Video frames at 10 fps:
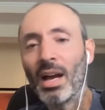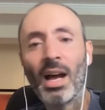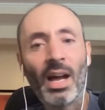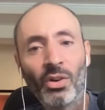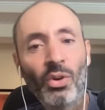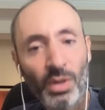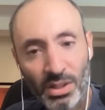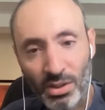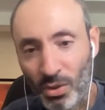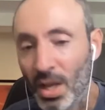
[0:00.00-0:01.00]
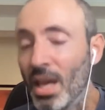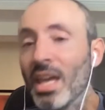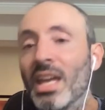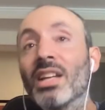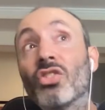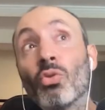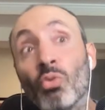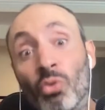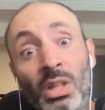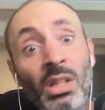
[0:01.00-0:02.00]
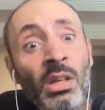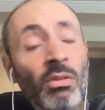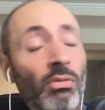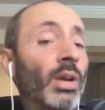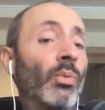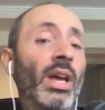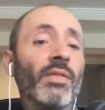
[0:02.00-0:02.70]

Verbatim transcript: I don't know what to do. It's a really great way